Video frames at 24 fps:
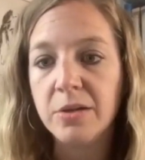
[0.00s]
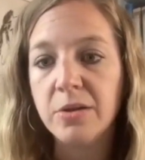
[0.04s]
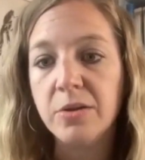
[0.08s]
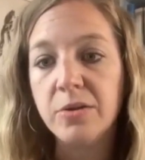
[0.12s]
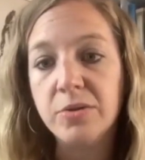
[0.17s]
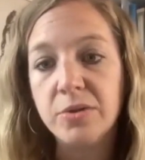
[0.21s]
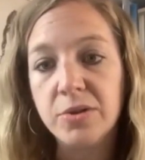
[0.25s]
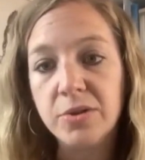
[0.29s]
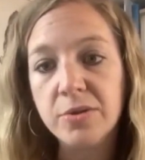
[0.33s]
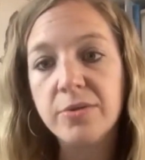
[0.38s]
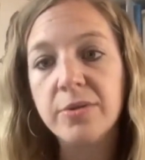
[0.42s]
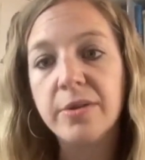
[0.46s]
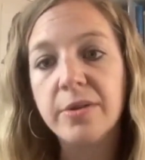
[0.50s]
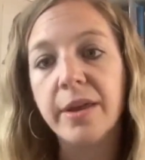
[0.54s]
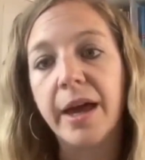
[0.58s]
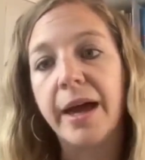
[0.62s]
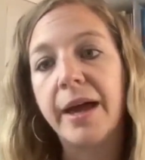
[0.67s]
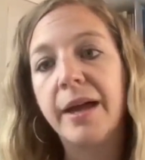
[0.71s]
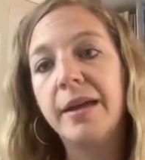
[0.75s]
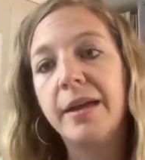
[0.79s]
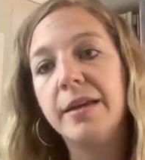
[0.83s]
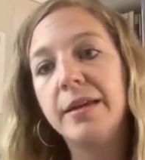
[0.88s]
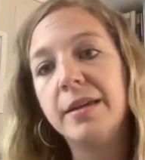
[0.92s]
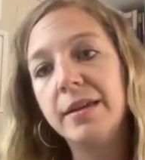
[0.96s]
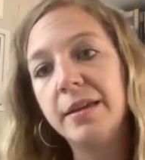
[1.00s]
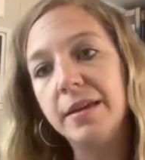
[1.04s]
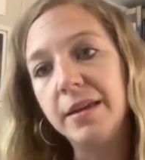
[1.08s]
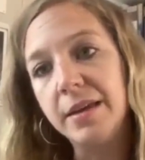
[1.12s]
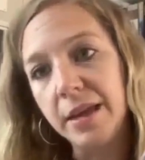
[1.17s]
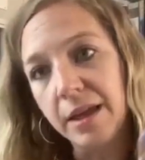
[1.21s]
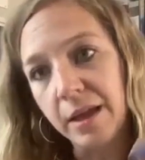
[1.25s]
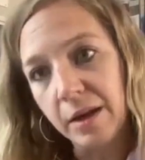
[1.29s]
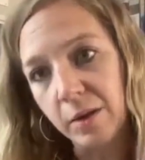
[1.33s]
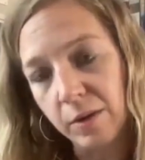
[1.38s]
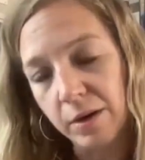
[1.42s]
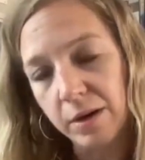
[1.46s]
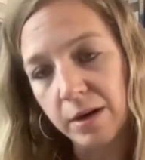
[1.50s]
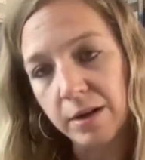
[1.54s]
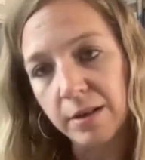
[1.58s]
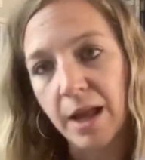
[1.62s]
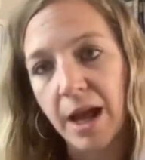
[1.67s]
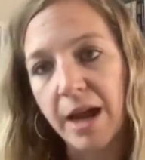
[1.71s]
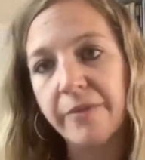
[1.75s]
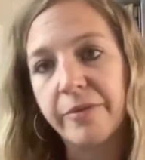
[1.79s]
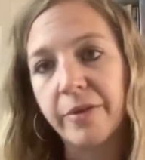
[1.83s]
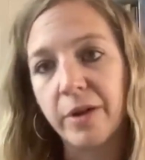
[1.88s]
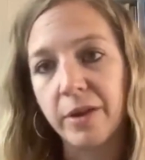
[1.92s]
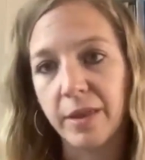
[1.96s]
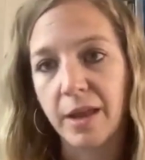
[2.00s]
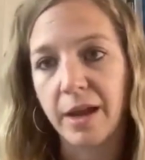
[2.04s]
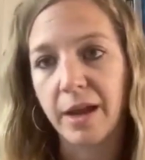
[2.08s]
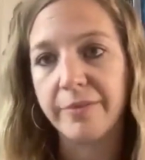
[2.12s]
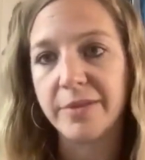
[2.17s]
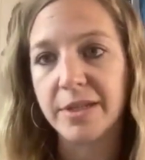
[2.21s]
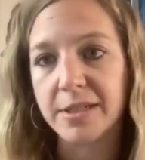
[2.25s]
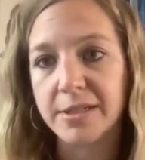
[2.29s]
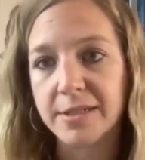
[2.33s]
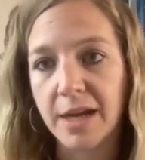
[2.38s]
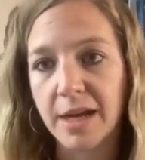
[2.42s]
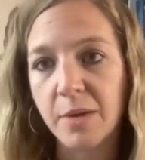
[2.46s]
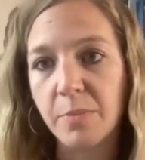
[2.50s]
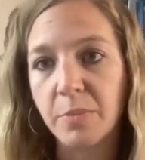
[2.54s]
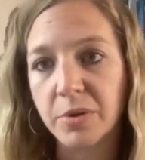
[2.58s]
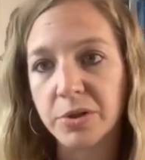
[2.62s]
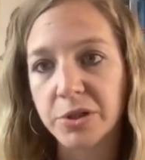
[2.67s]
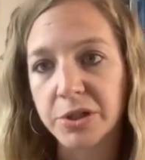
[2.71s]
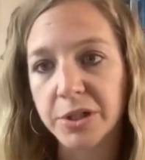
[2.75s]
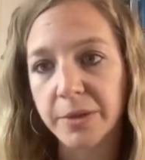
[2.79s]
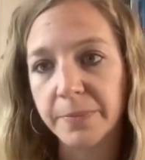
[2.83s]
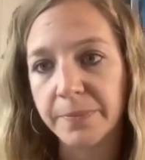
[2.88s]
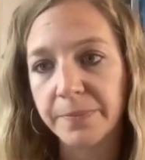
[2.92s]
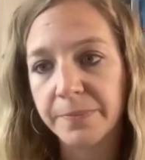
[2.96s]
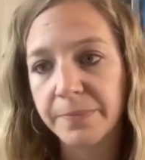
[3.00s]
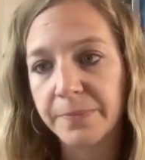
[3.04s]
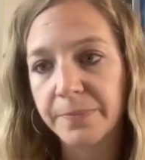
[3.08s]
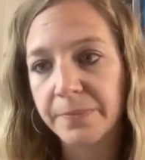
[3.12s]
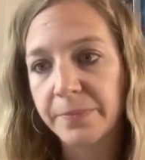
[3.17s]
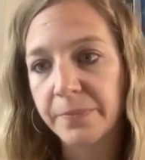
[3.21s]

You do that in life on life discipleship.